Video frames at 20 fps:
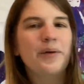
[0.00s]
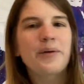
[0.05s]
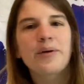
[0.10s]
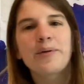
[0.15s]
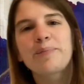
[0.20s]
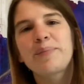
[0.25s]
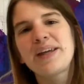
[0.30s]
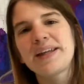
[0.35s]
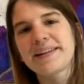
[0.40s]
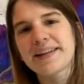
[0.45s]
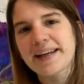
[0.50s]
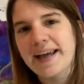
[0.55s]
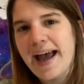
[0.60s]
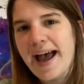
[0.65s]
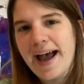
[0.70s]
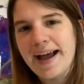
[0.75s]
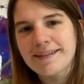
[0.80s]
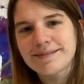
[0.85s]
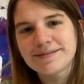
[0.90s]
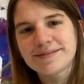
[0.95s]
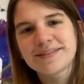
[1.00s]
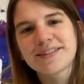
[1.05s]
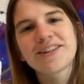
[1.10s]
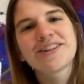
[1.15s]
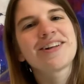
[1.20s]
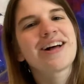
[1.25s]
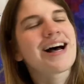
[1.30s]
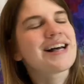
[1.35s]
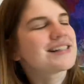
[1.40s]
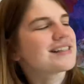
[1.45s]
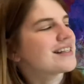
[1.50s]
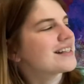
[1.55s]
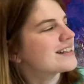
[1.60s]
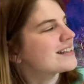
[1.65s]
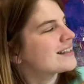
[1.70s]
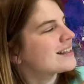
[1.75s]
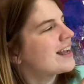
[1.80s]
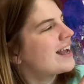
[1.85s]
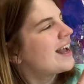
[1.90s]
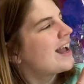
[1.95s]
Pete the Cat, classics.
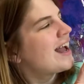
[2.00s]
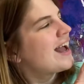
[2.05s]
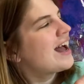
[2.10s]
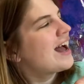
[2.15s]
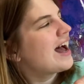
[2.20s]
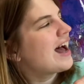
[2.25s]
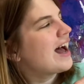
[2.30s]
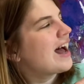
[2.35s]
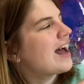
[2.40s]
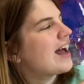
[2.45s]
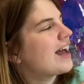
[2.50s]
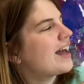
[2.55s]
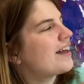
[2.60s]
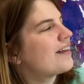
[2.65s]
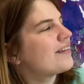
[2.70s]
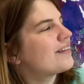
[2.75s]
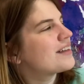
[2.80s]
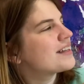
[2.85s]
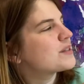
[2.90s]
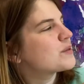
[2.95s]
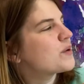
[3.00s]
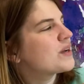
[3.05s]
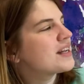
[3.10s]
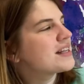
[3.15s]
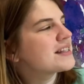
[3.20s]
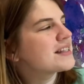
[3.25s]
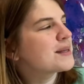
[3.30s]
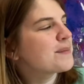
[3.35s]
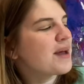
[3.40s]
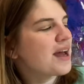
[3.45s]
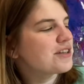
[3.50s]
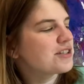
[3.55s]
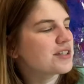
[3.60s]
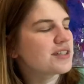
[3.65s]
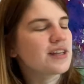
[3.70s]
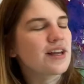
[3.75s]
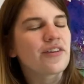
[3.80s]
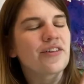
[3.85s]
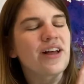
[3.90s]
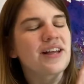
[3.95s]
This one is The Magic
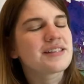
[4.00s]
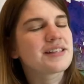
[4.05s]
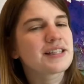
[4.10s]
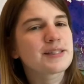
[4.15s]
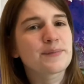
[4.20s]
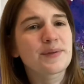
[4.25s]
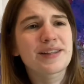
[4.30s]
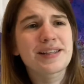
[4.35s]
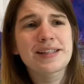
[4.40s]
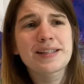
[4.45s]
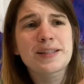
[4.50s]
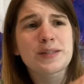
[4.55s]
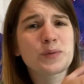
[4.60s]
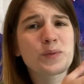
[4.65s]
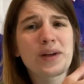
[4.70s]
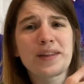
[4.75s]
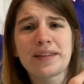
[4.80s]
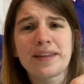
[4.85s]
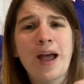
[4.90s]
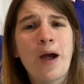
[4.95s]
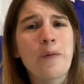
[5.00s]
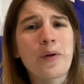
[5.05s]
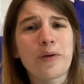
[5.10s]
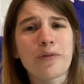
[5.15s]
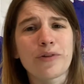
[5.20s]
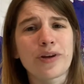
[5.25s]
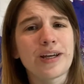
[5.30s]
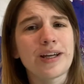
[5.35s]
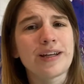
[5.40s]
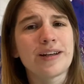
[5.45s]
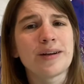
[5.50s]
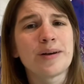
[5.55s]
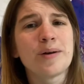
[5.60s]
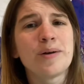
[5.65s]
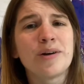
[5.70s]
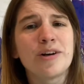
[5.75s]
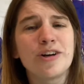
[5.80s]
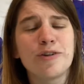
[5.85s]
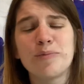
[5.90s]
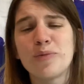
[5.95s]
Sunglasses, but this is one that we read
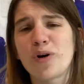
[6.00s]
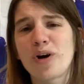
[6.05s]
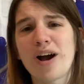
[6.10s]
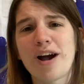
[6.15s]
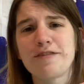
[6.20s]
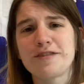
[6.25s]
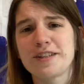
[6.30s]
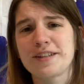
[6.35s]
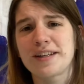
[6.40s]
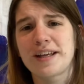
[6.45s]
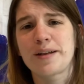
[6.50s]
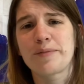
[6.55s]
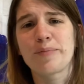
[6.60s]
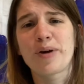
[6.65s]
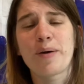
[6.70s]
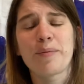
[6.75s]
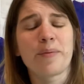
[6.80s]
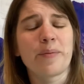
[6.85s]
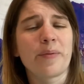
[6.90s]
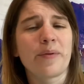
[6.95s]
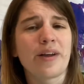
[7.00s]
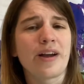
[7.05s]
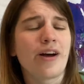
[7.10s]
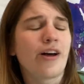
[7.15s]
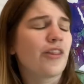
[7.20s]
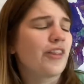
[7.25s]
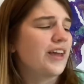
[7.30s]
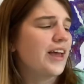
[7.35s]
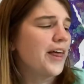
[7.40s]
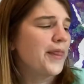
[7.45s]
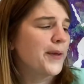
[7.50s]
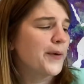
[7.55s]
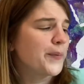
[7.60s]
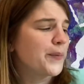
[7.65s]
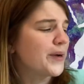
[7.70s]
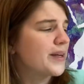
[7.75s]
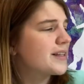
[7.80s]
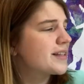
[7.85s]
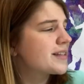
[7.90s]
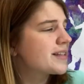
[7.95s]
more often than probably all the other
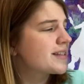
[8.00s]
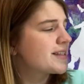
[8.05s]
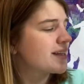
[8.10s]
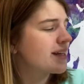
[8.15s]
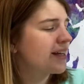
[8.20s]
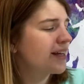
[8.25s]
ones.